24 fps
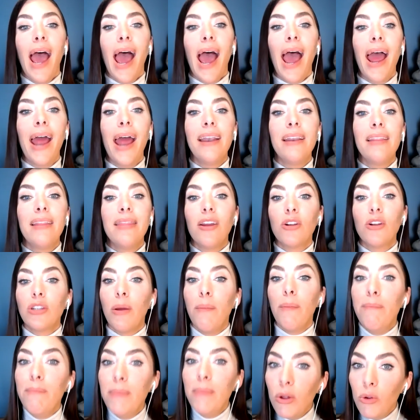And there's a
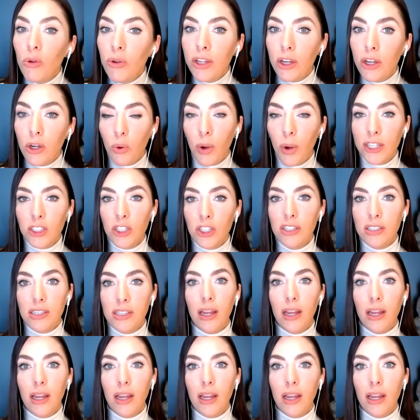million questions